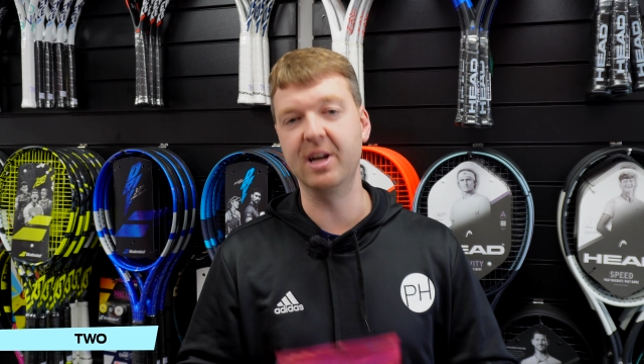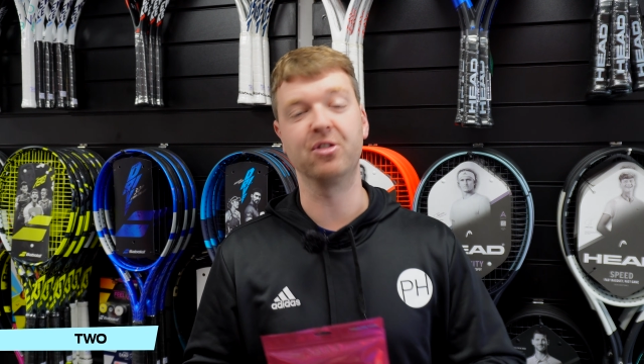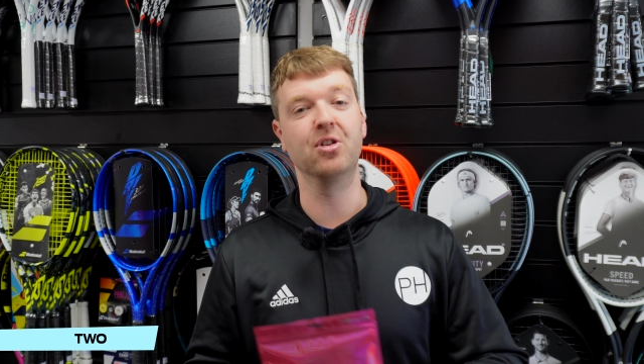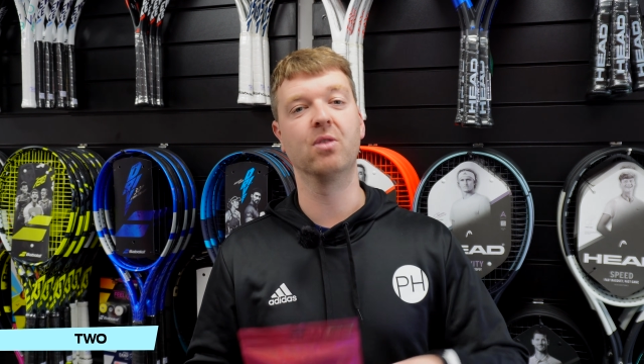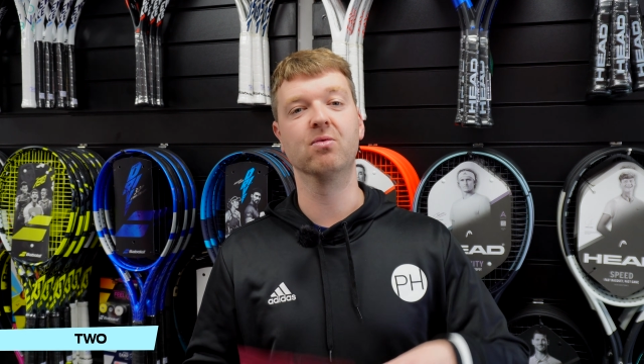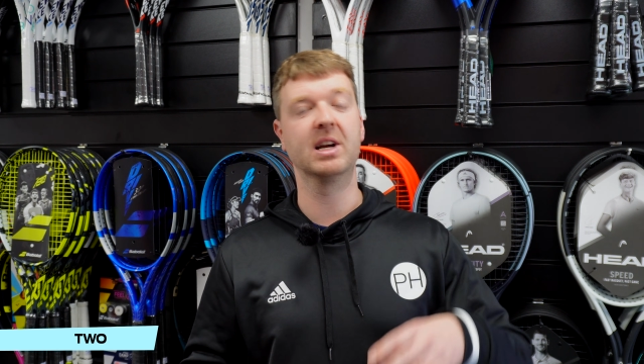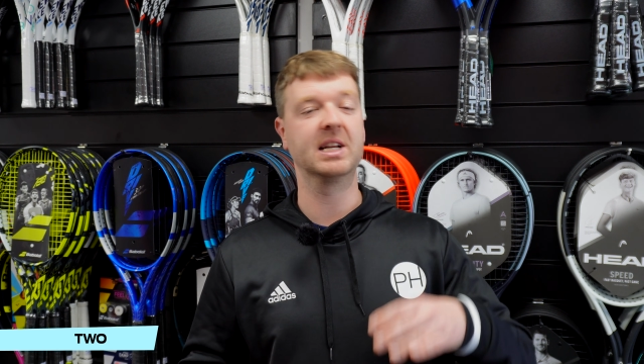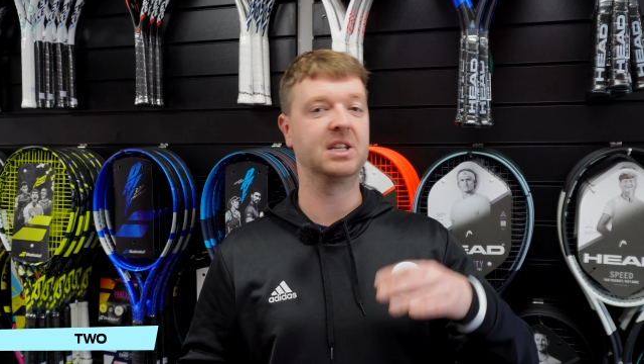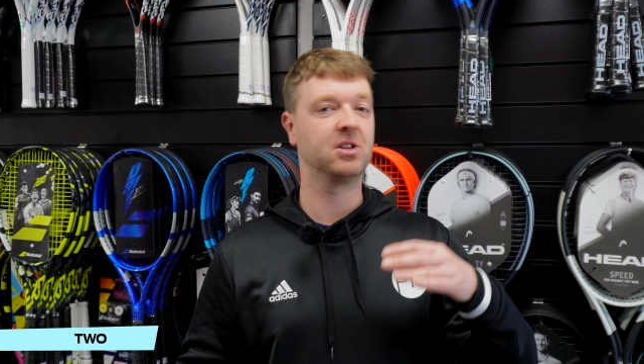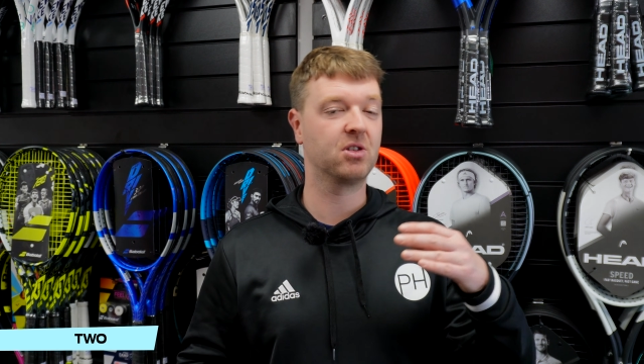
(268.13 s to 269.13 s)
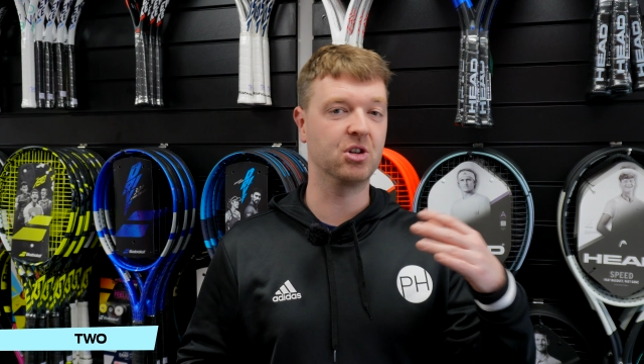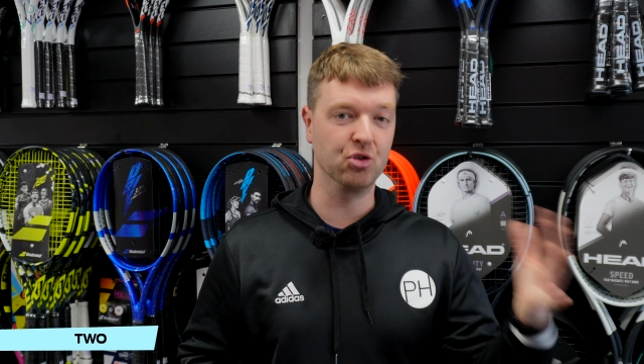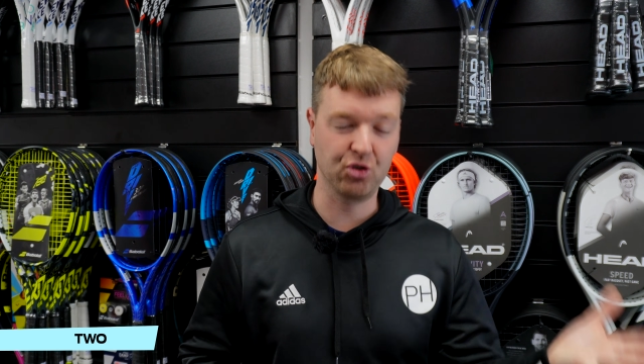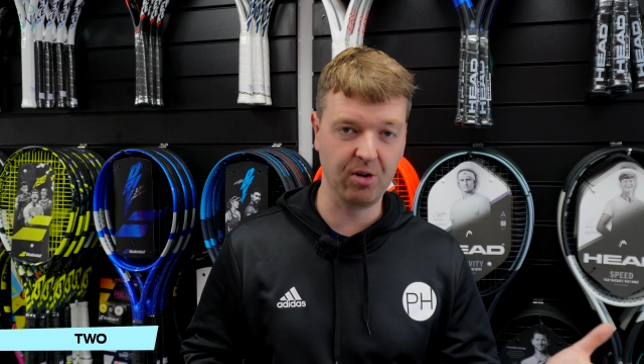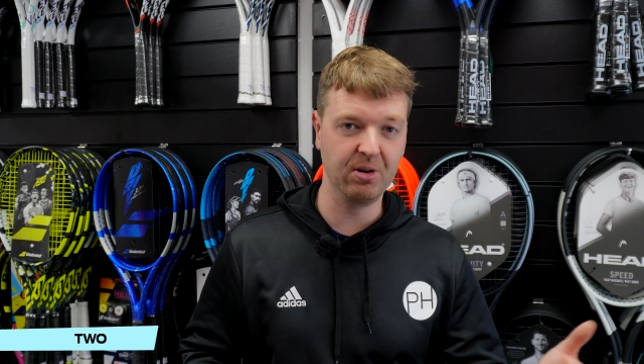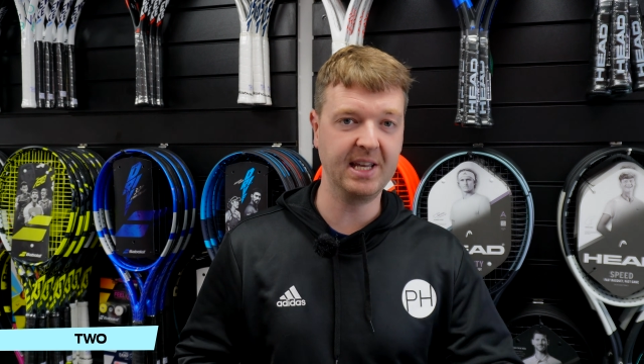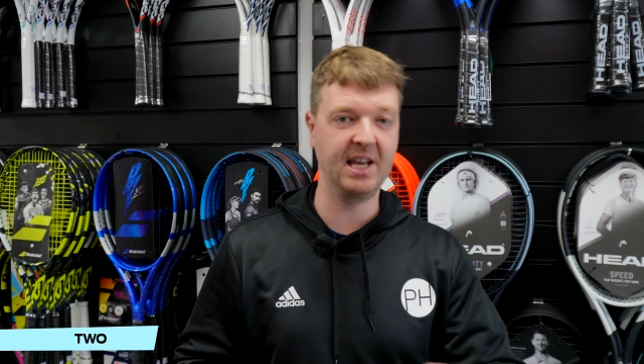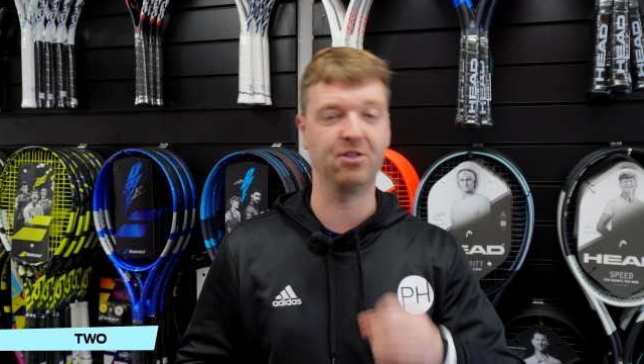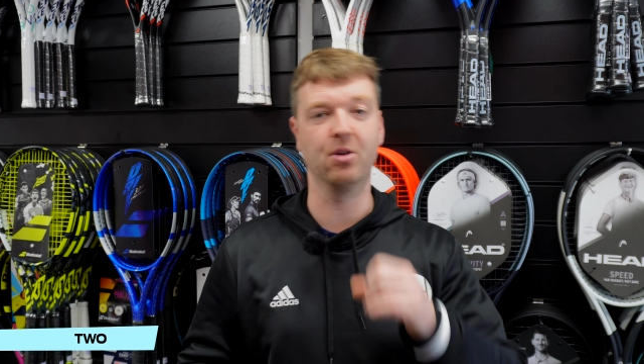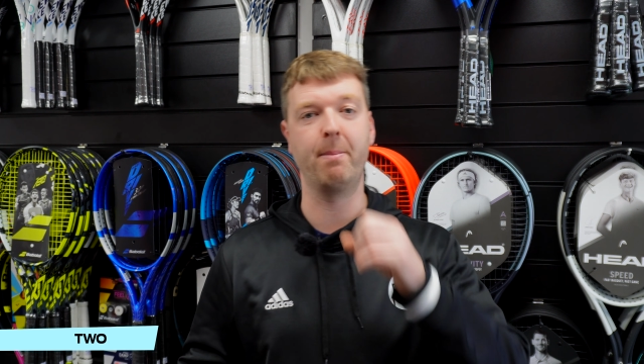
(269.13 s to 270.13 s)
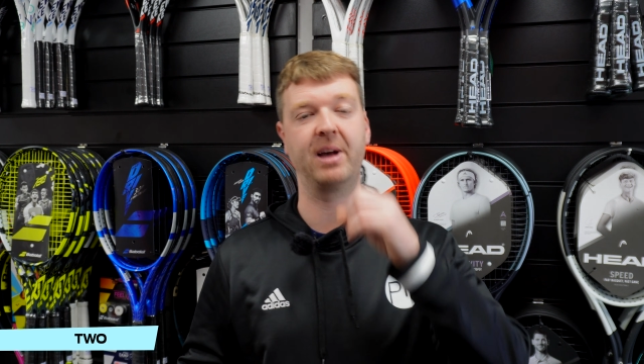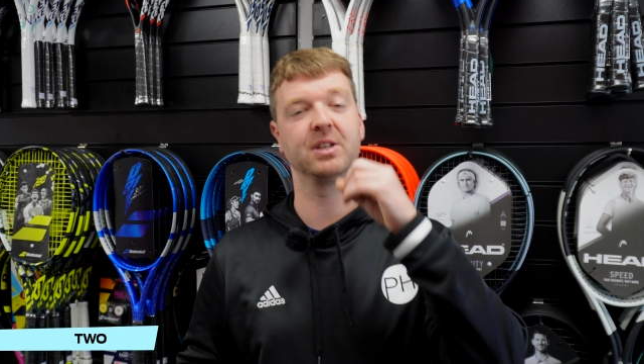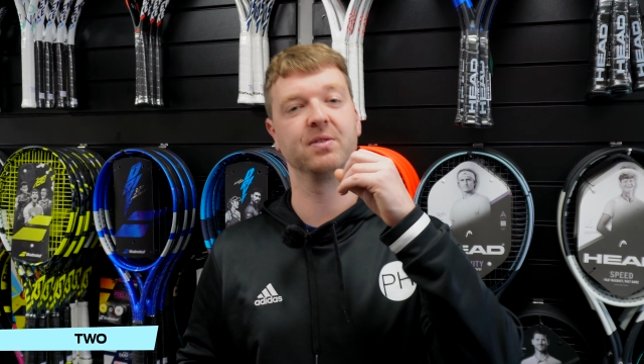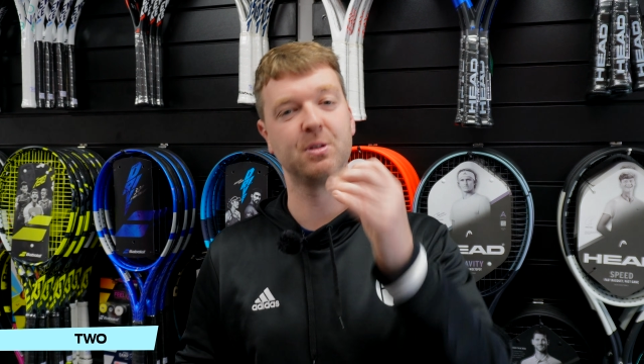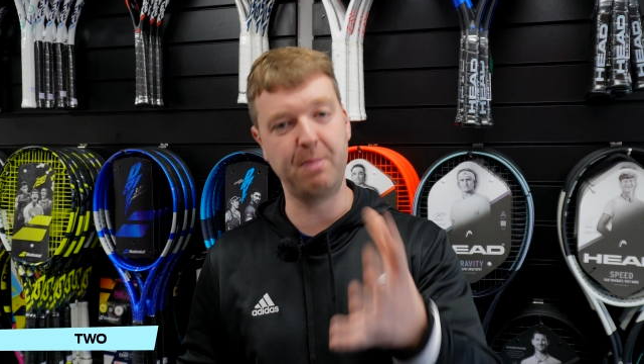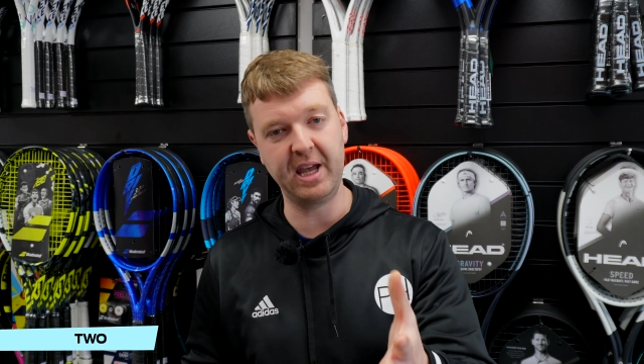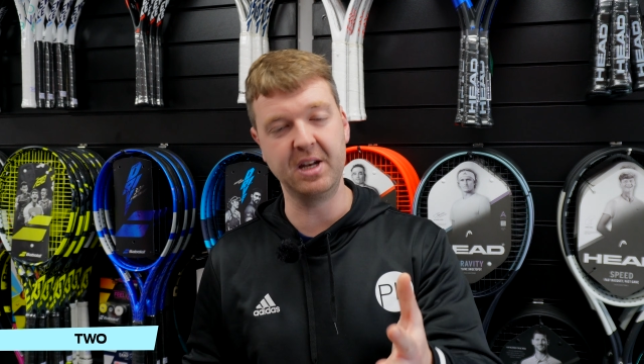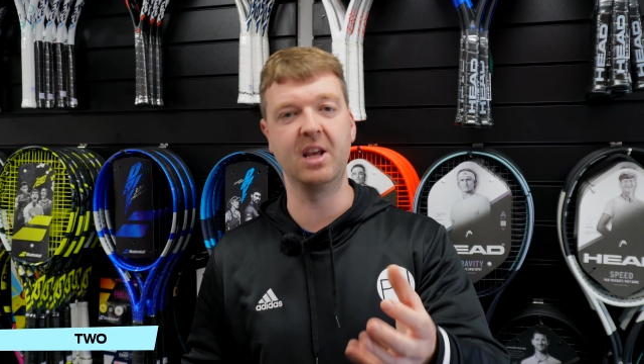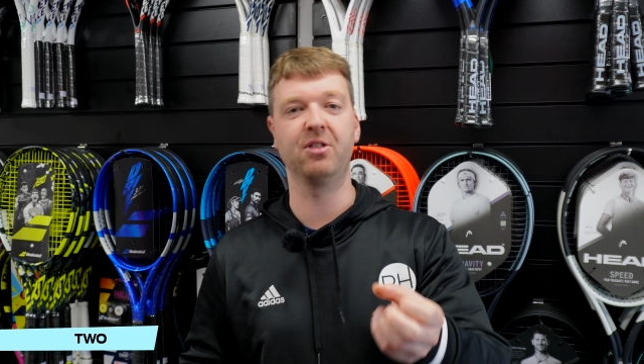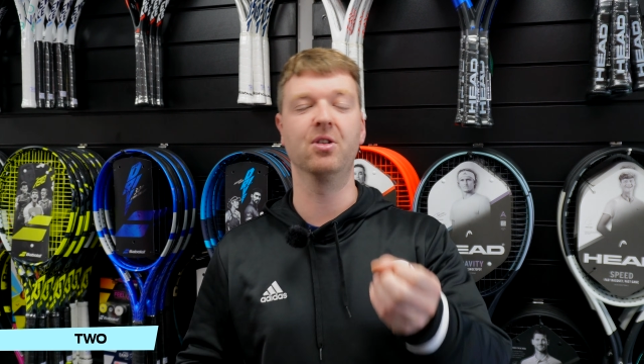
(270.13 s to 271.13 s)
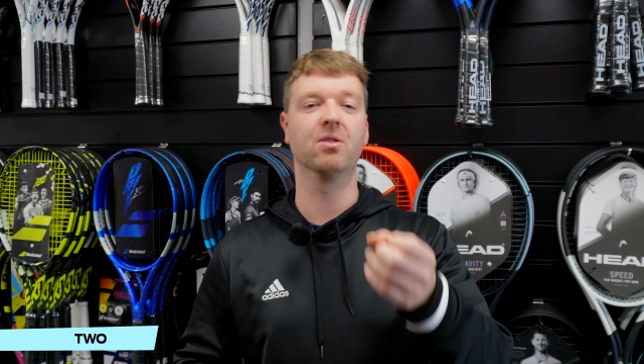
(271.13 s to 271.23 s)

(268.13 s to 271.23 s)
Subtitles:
it's not really controlly, it's not massive spin, it's